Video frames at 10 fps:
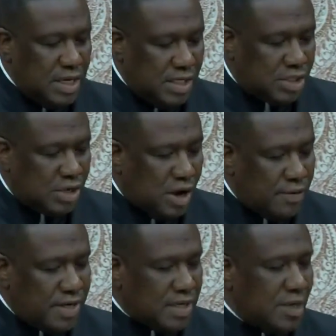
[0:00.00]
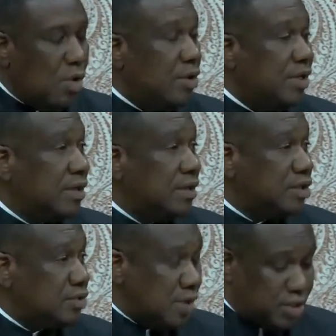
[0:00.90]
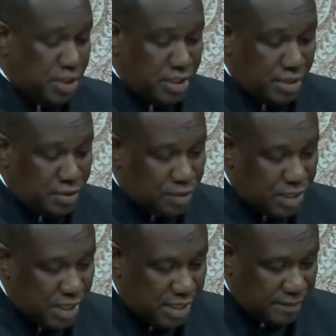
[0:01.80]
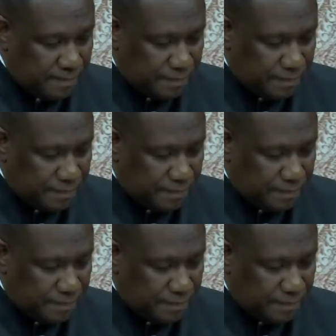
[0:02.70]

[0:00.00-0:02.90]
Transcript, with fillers: is currently under construction in Gros Islet.